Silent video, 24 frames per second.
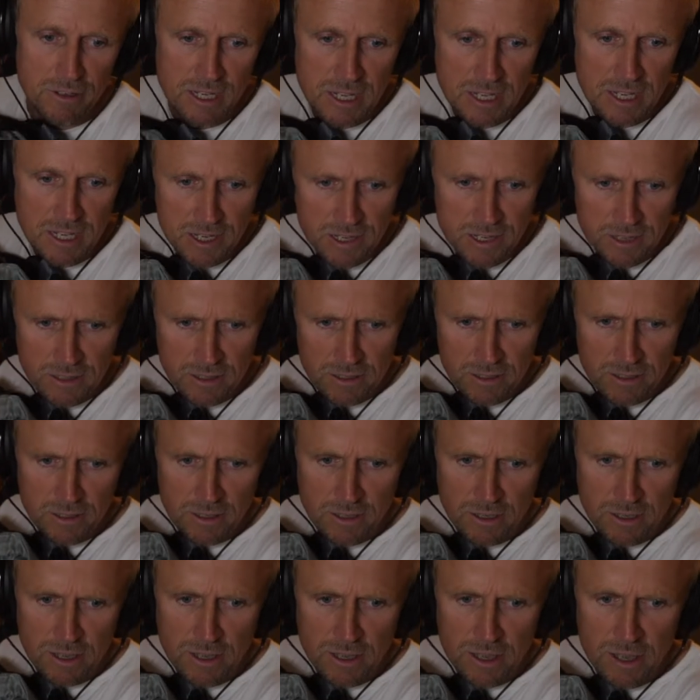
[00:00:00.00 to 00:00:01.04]
here,
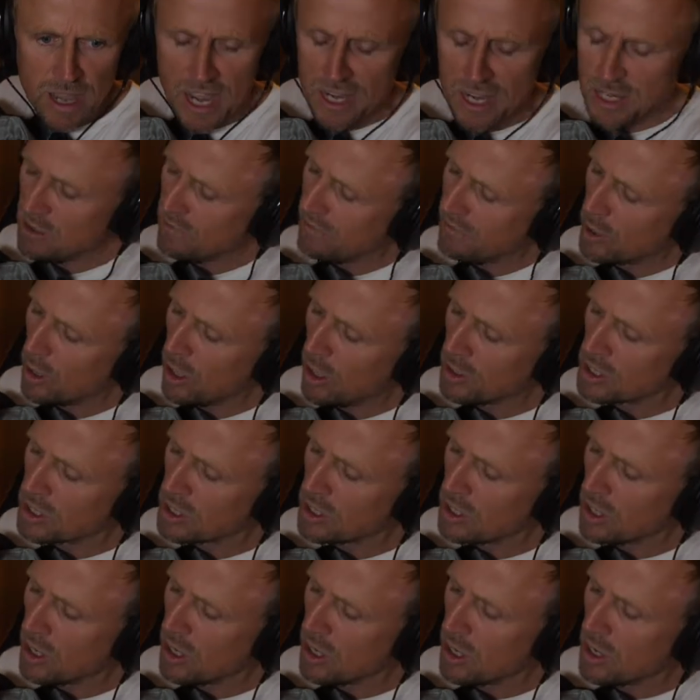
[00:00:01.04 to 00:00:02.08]
and you've
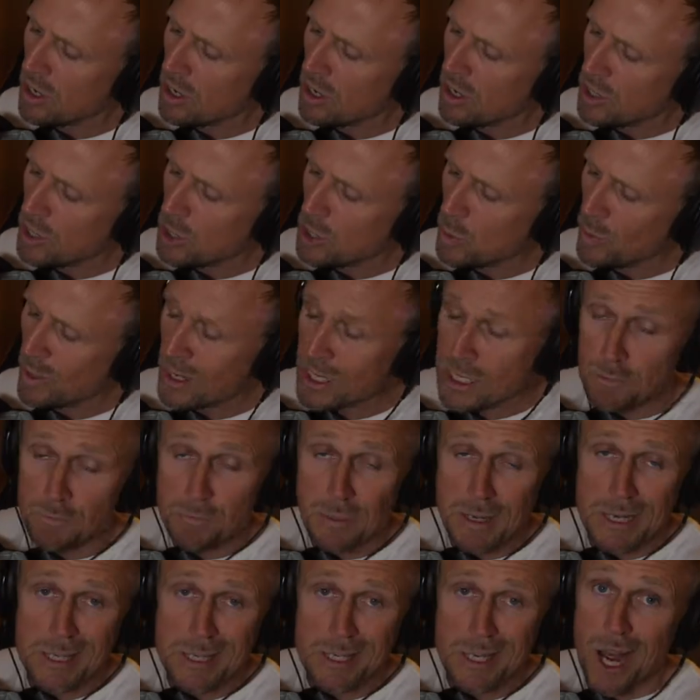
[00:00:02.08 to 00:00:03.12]
got U S
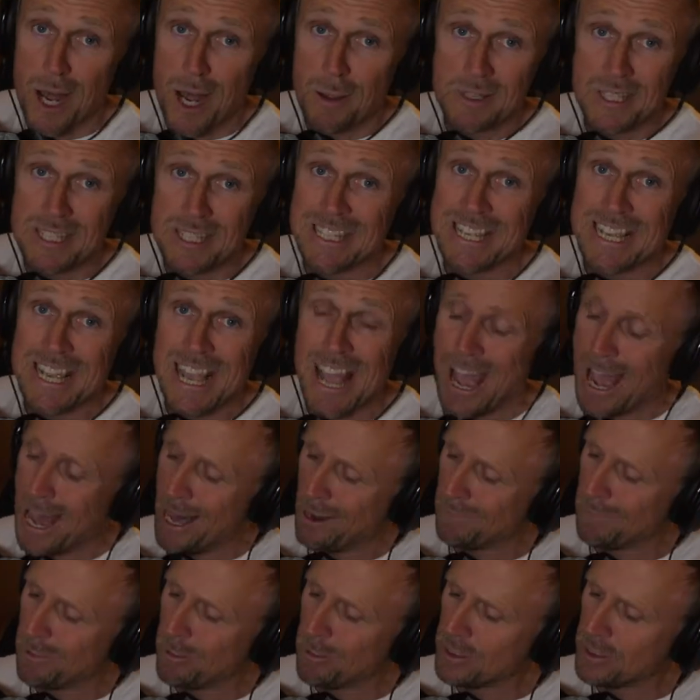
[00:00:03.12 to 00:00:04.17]
B Type-C
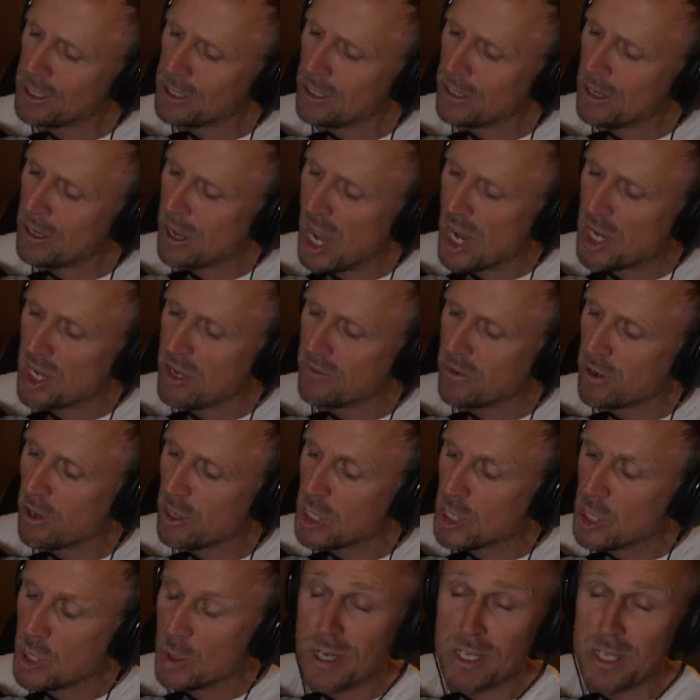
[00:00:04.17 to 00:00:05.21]
output, and you've
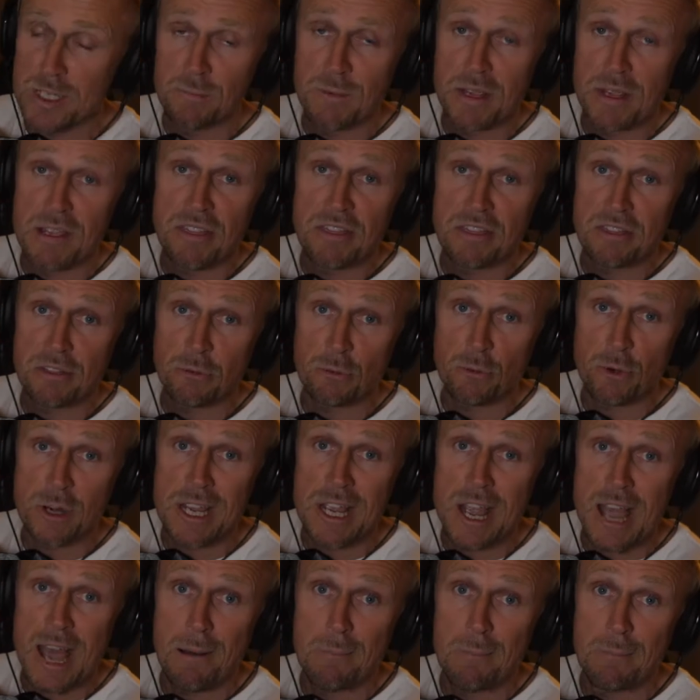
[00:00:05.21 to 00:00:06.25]
got U S B
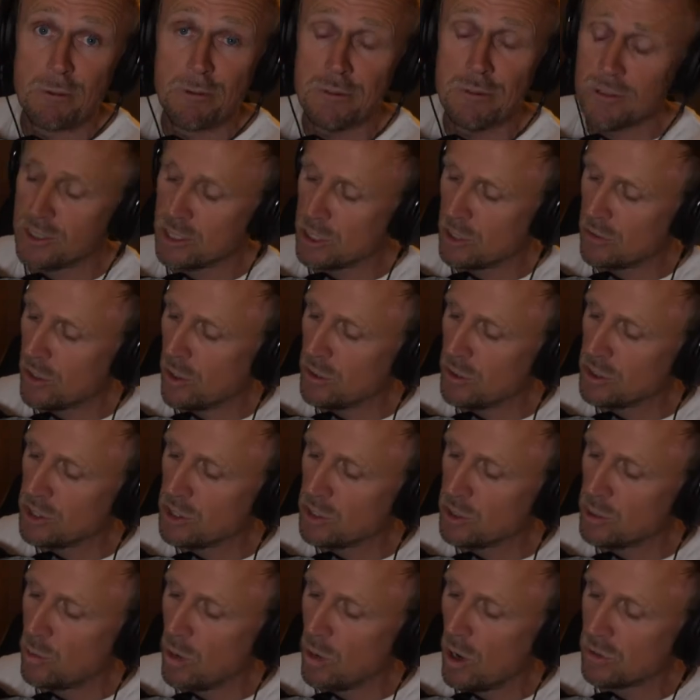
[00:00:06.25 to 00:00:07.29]
three output, so those
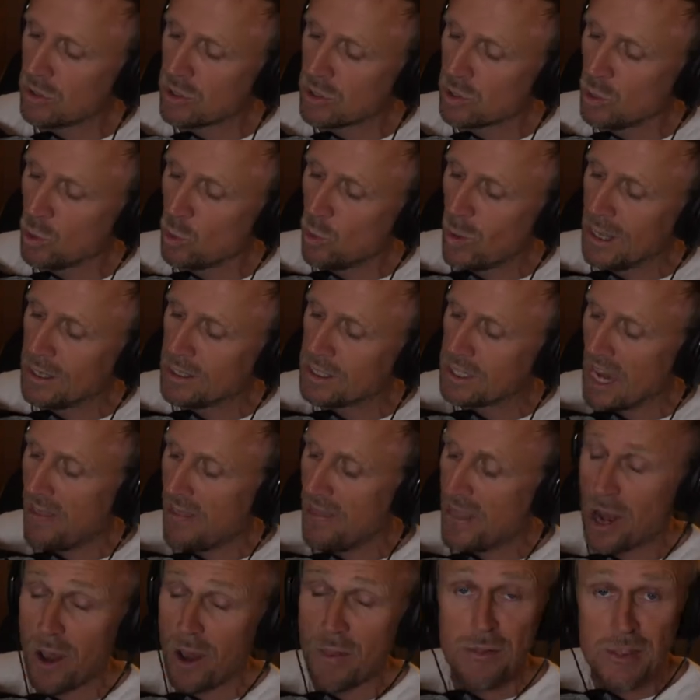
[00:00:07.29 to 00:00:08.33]
two old school ones.
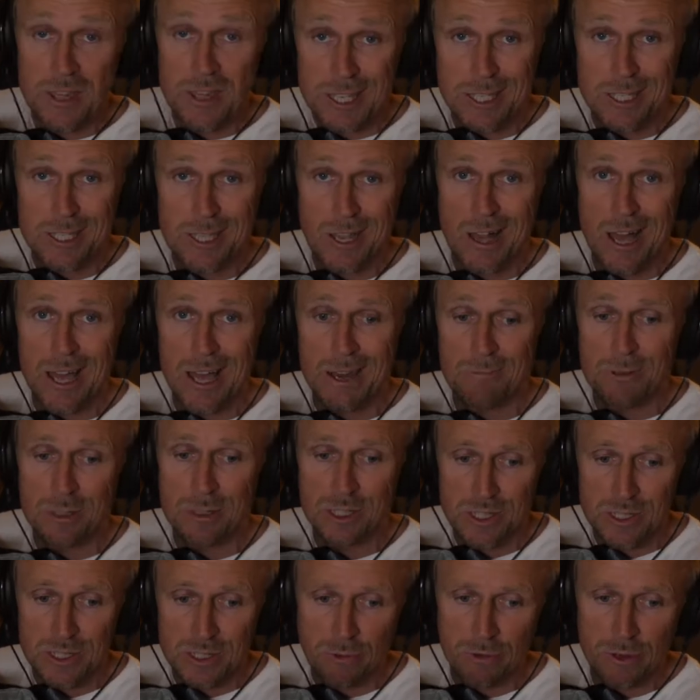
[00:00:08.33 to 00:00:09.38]
And then on this side,
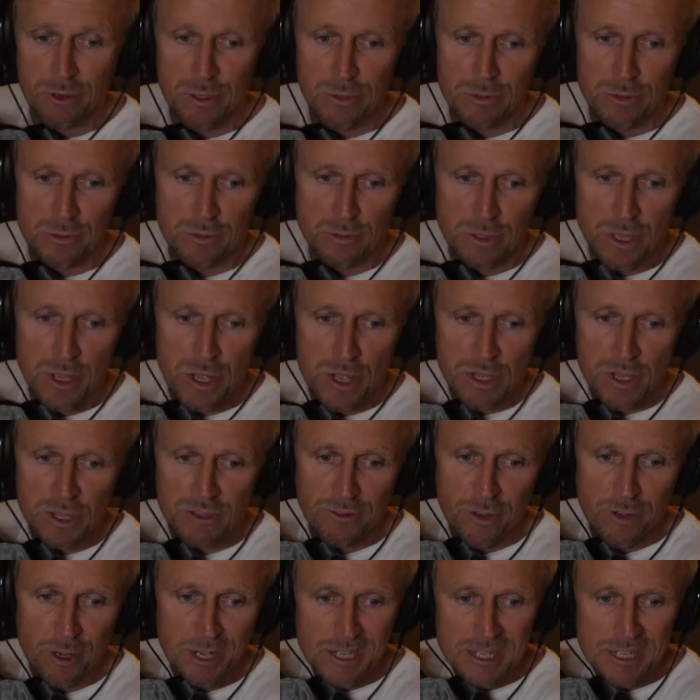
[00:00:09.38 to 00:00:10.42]
which is critical,
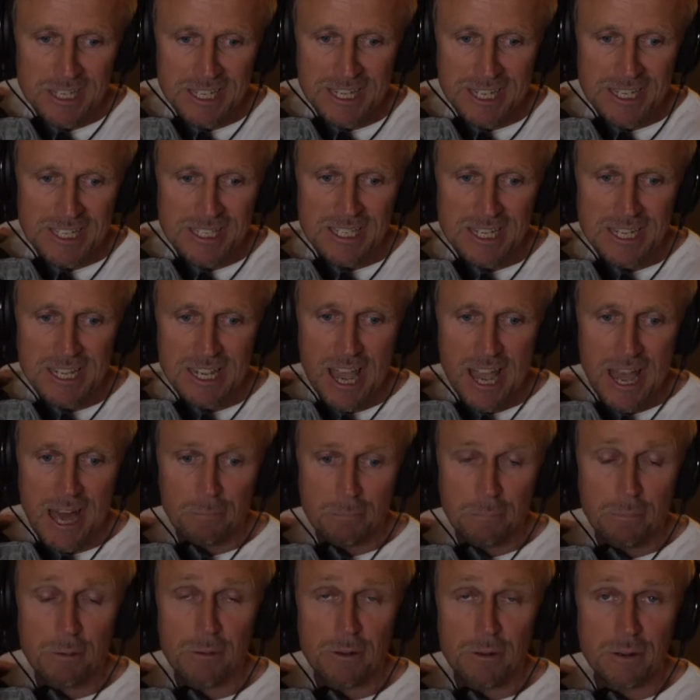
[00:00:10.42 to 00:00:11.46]
you've got D C
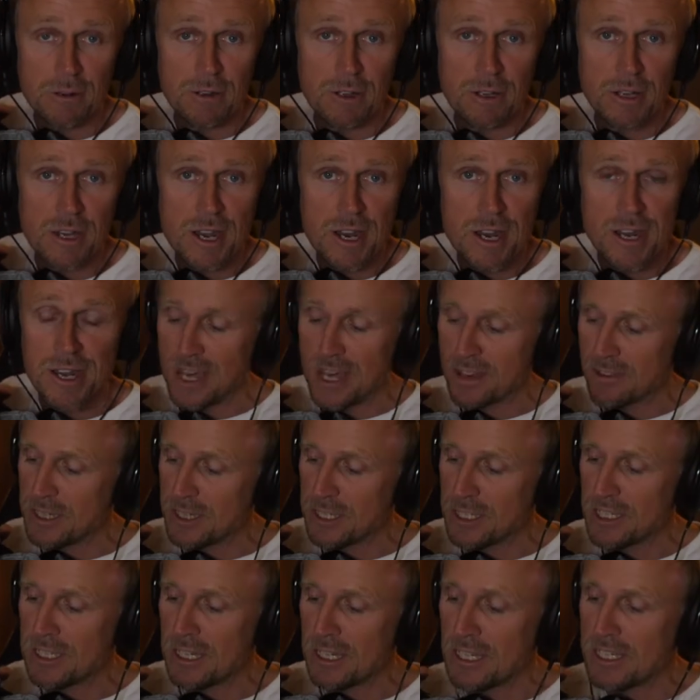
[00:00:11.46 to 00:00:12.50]
output. Now
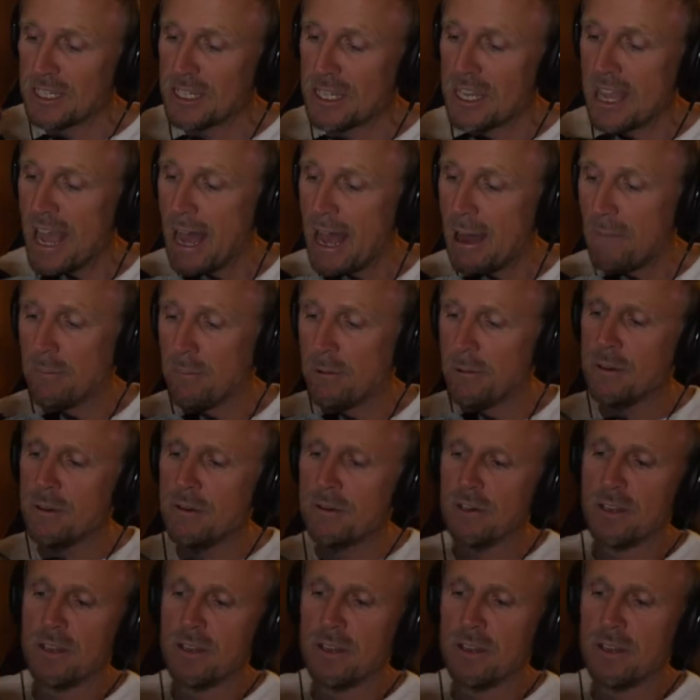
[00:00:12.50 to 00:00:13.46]
this D C output